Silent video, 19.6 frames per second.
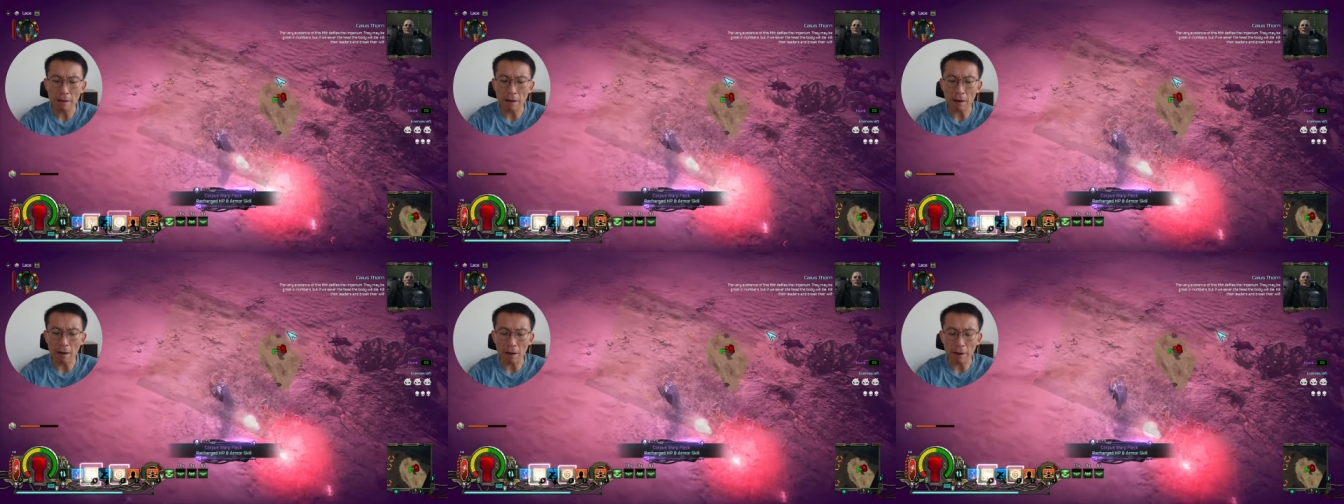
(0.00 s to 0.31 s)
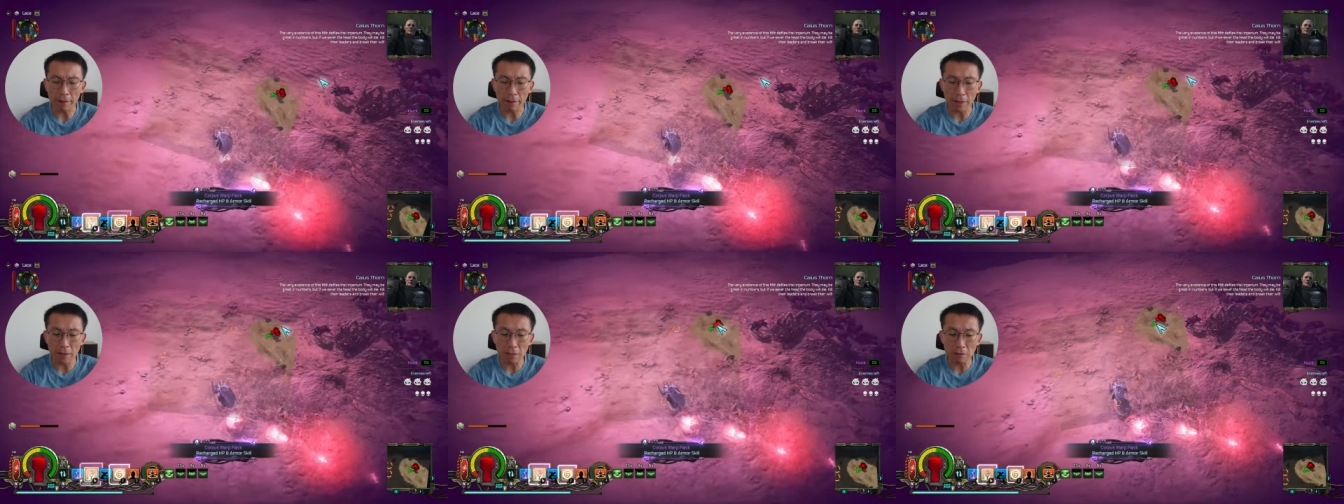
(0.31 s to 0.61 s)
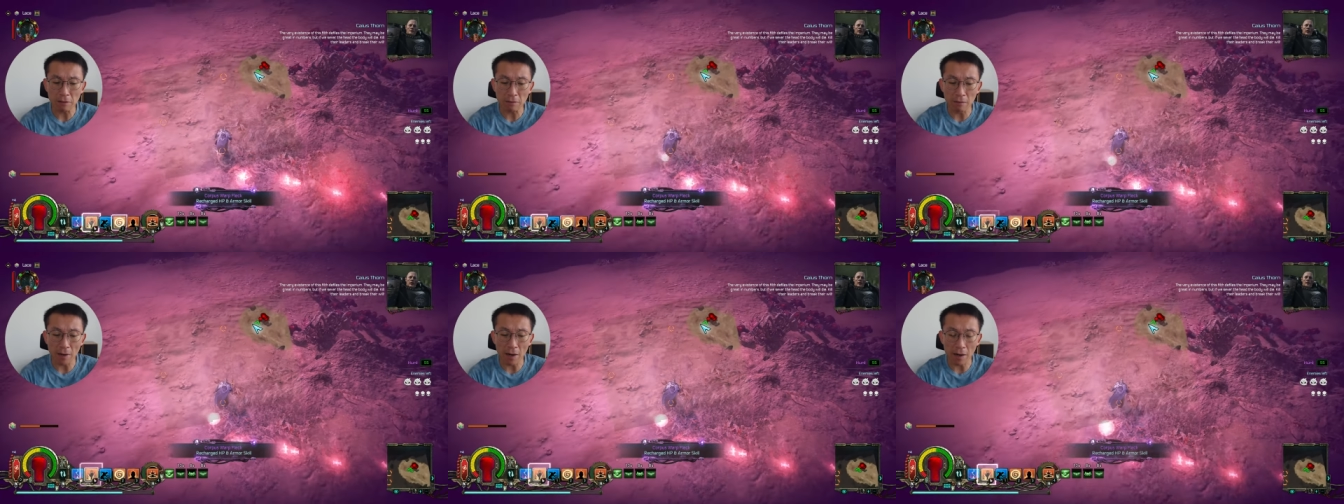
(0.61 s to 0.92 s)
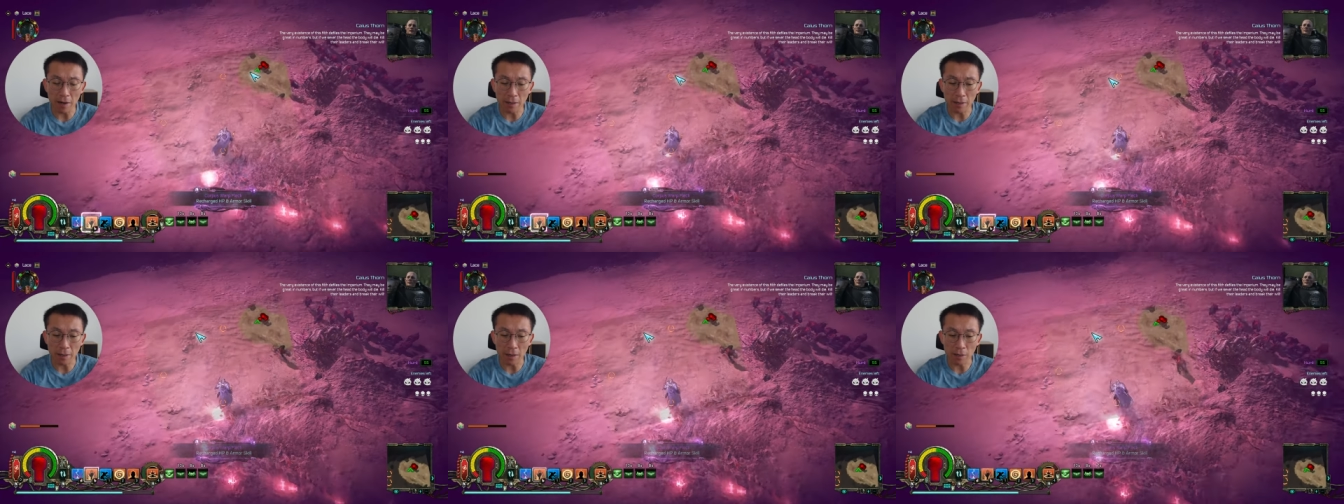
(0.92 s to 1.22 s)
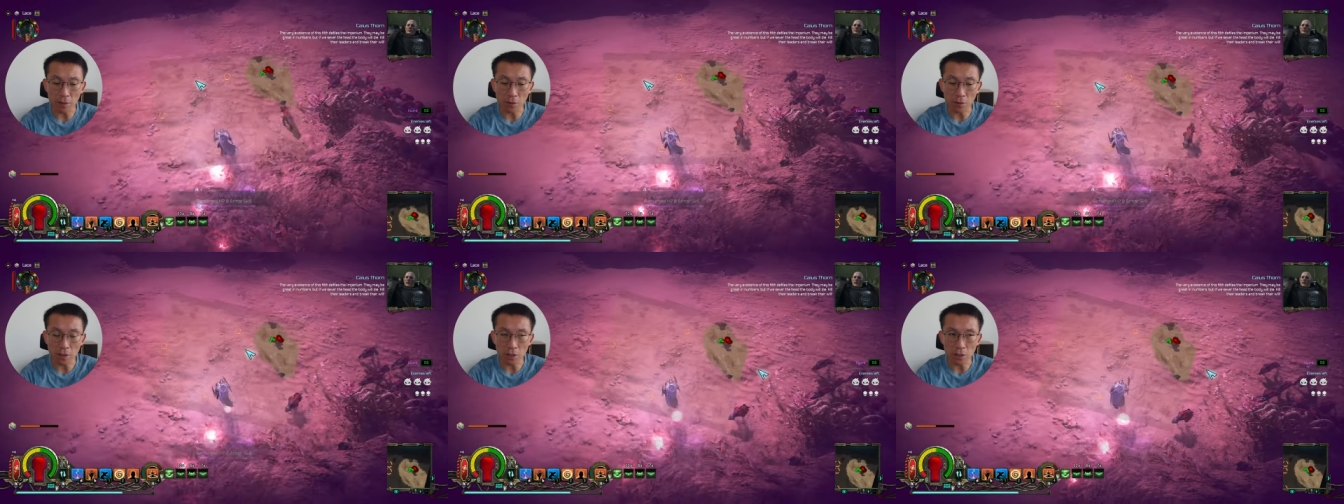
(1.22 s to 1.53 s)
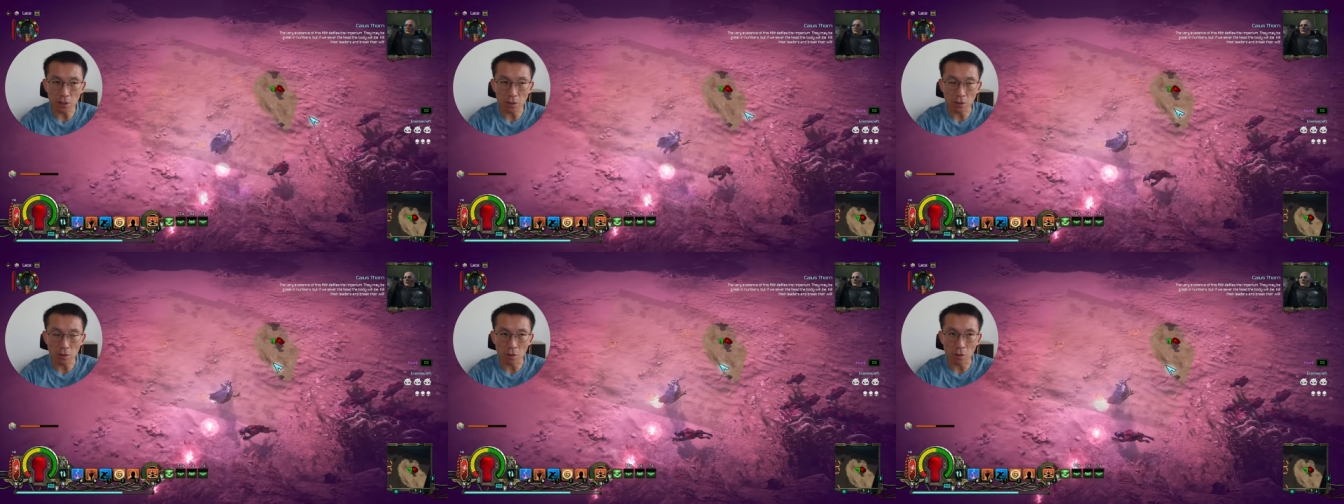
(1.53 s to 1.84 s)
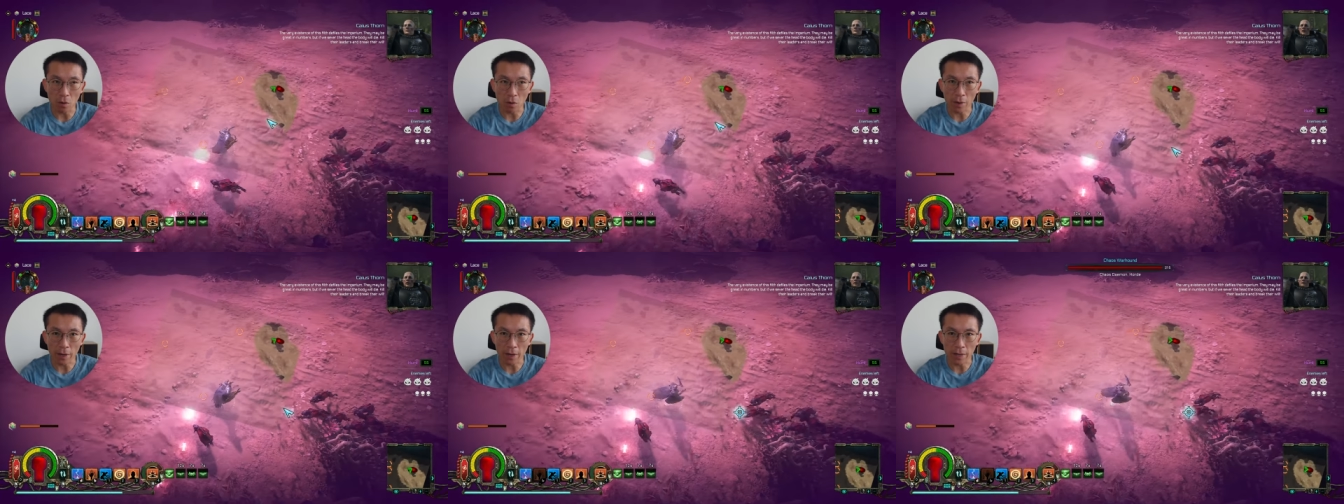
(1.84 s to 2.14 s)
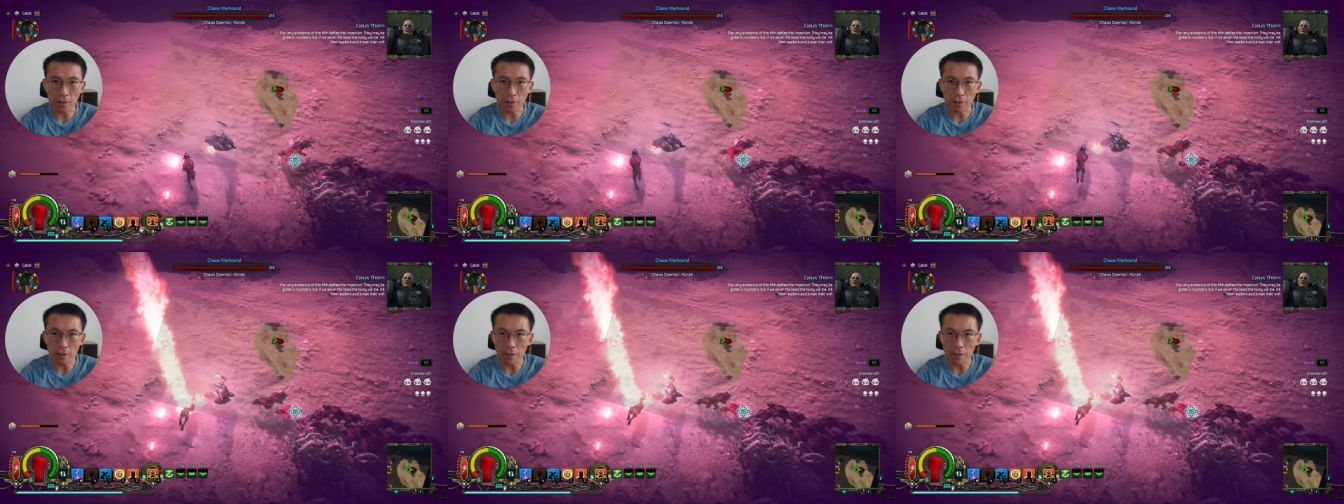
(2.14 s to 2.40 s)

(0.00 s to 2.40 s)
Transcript: Uh, that's fine. I don't need to look at